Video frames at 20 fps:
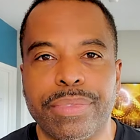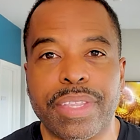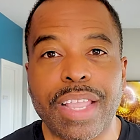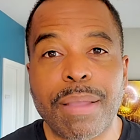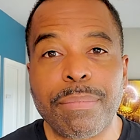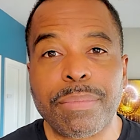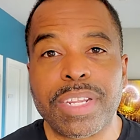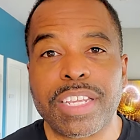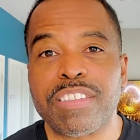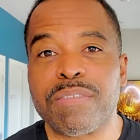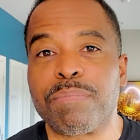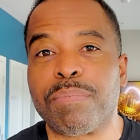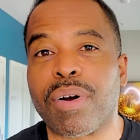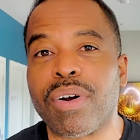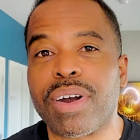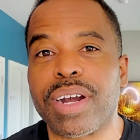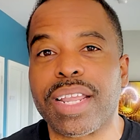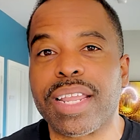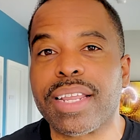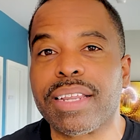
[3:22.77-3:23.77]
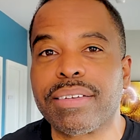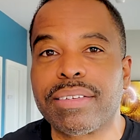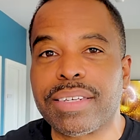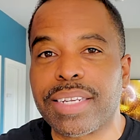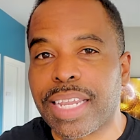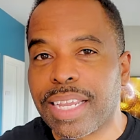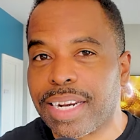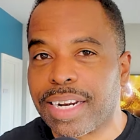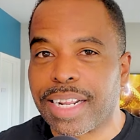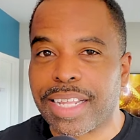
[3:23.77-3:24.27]
numbness, burning,
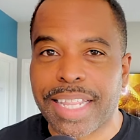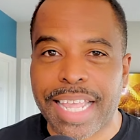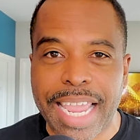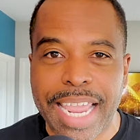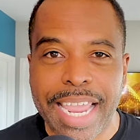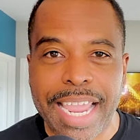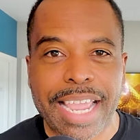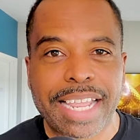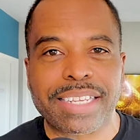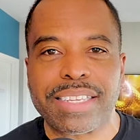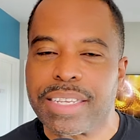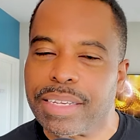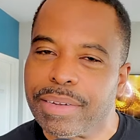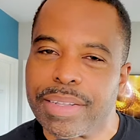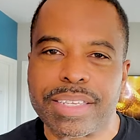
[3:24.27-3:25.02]
tingling of the hands.